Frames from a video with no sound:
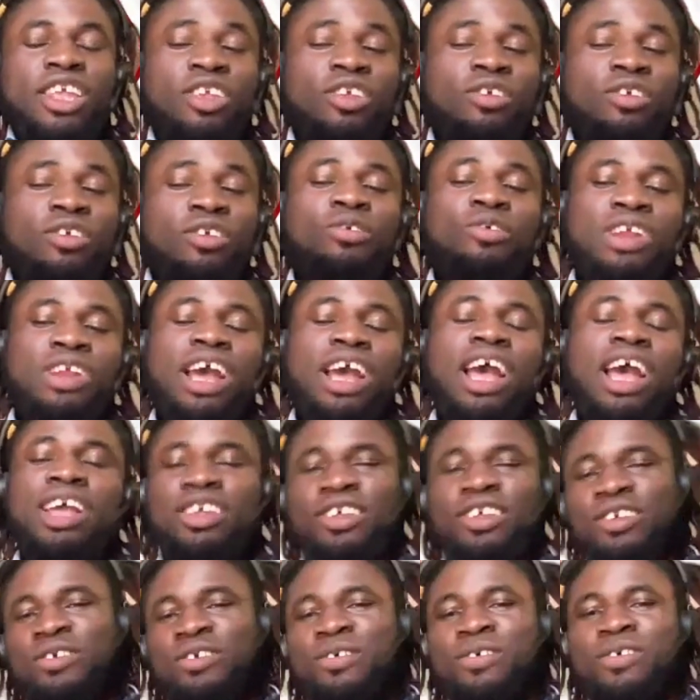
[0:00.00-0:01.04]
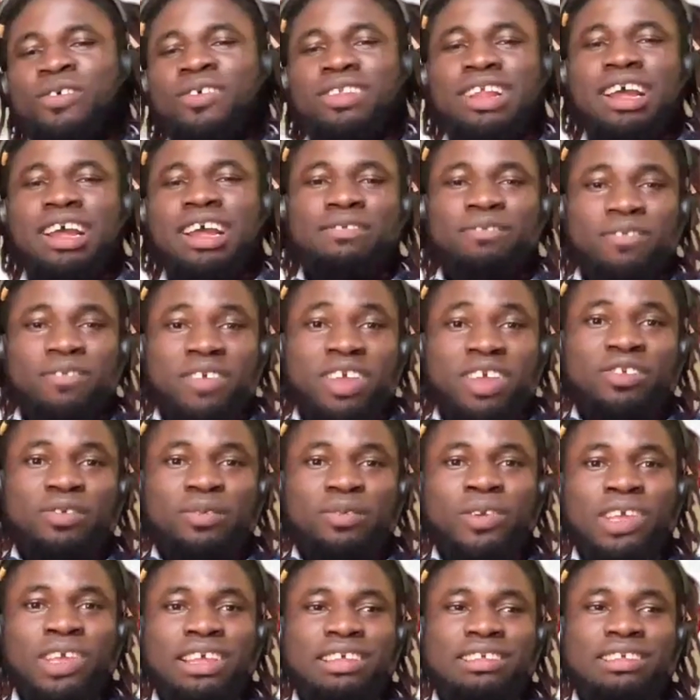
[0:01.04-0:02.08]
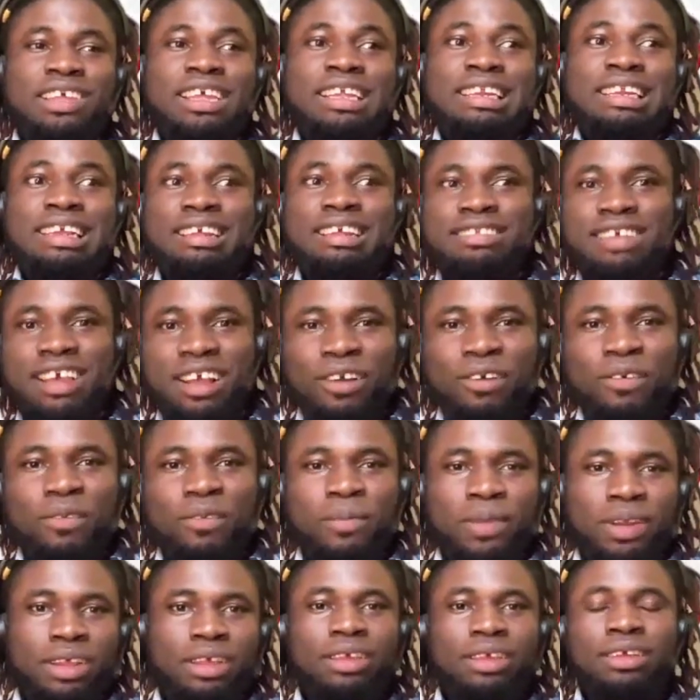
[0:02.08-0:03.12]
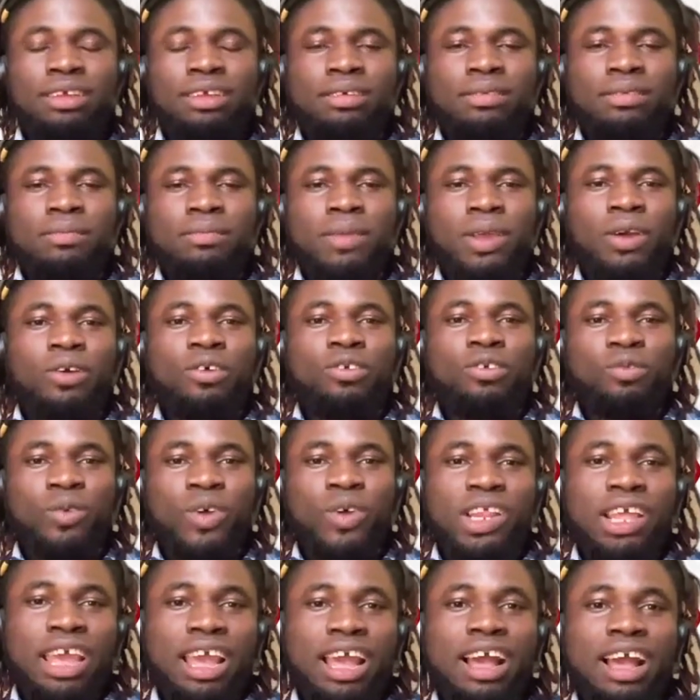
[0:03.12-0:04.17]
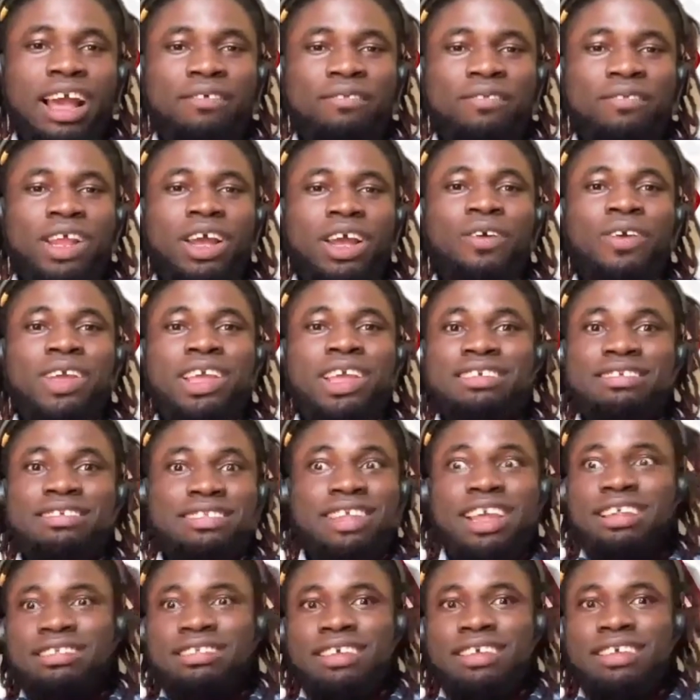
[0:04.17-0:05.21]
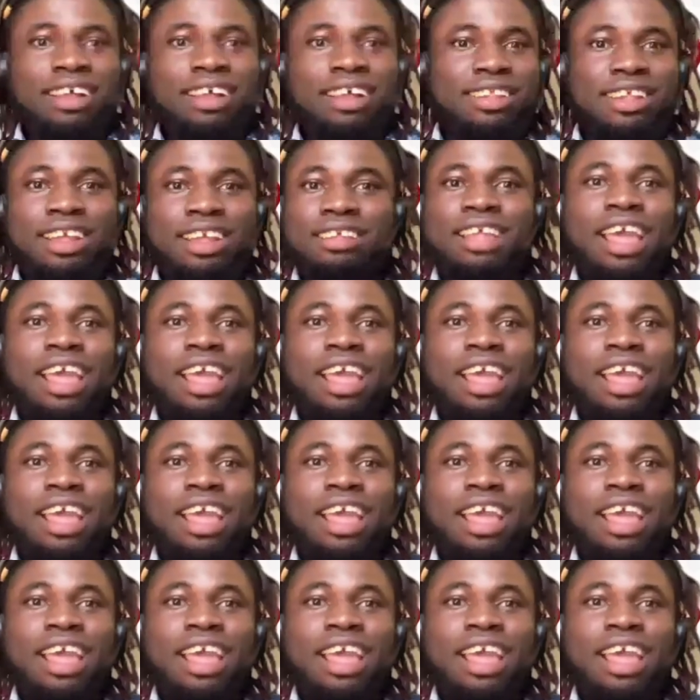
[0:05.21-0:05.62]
you could argue that Facebook is a data company because what they have now is data.